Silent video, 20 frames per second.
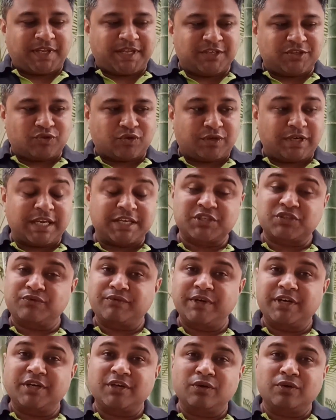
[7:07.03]
So,
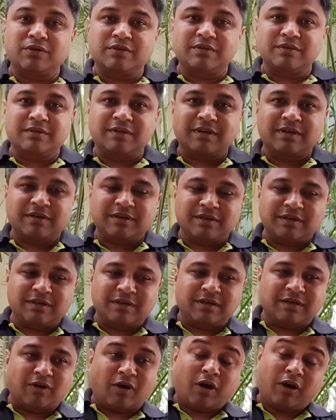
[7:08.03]
next video
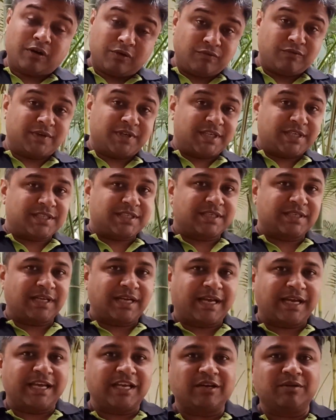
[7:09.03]
onwards,
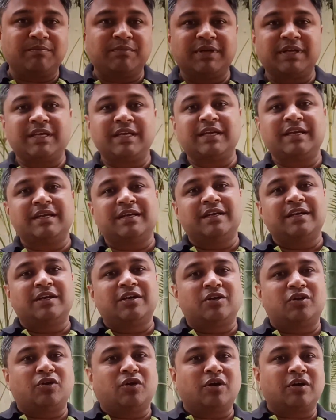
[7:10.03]
I'll be
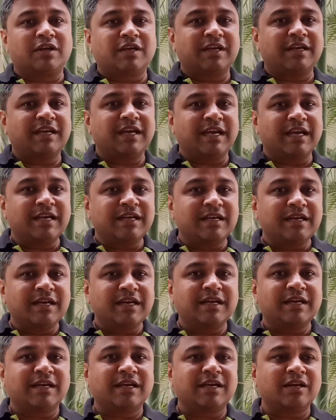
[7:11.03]
talking in
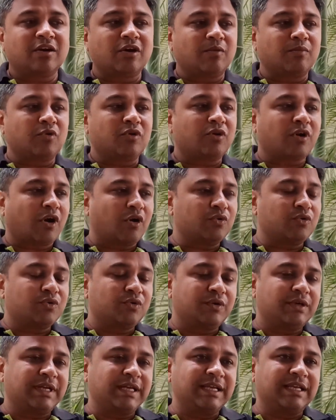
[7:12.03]
detail about how
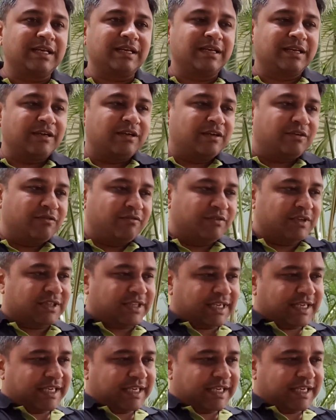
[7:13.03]
to deal with